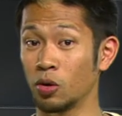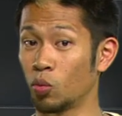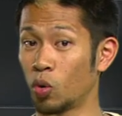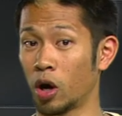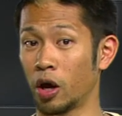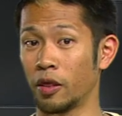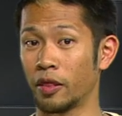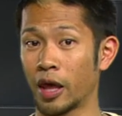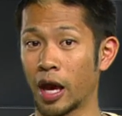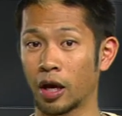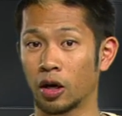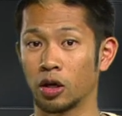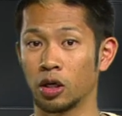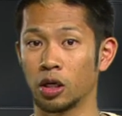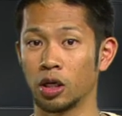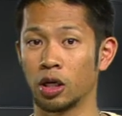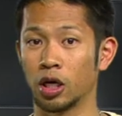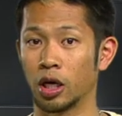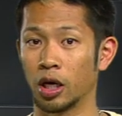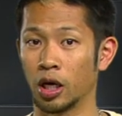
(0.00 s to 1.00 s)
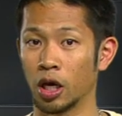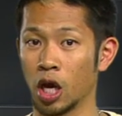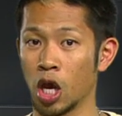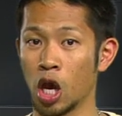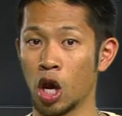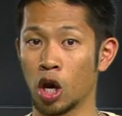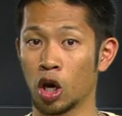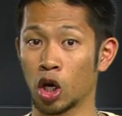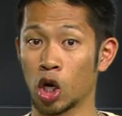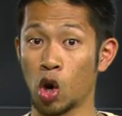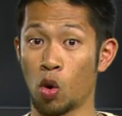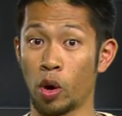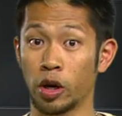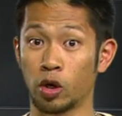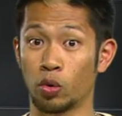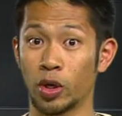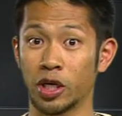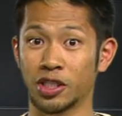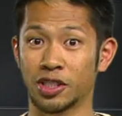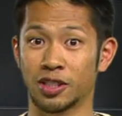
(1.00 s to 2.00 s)
one that could uh, go on
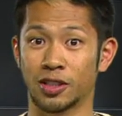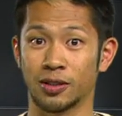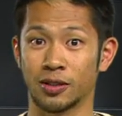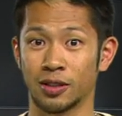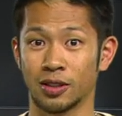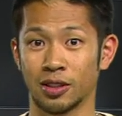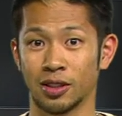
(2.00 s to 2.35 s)
your wrist.